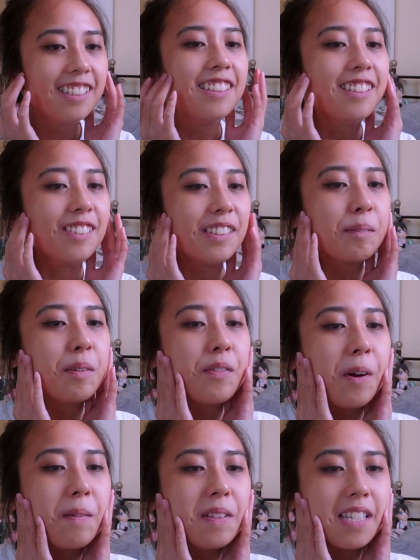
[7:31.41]
doing
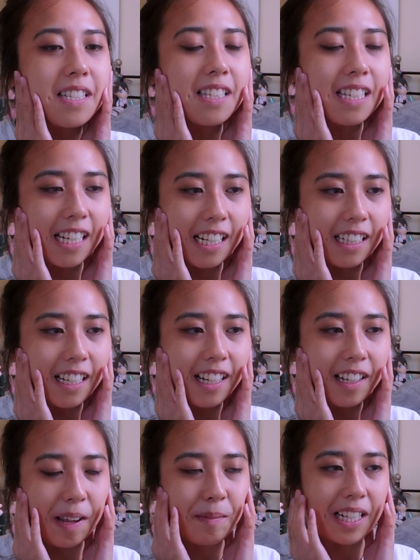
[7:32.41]
performances. In,
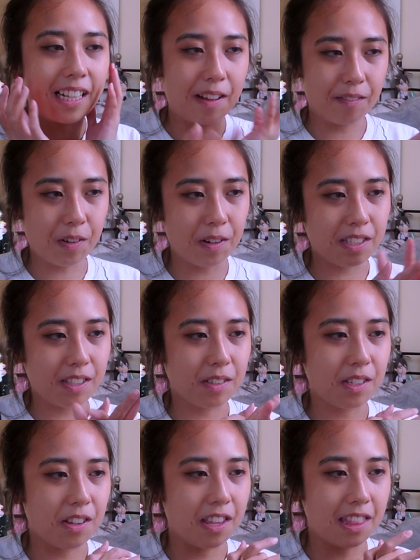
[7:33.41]
I mean, of course,
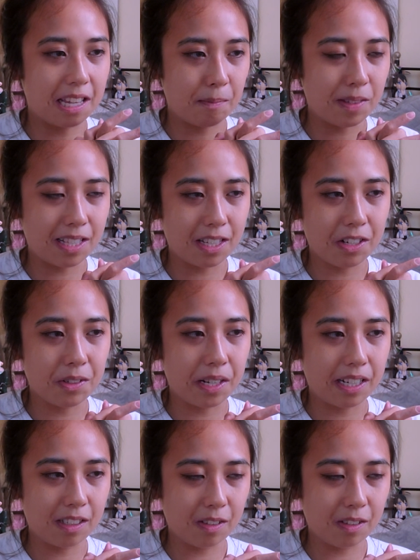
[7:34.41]
those are the themes that they're doing.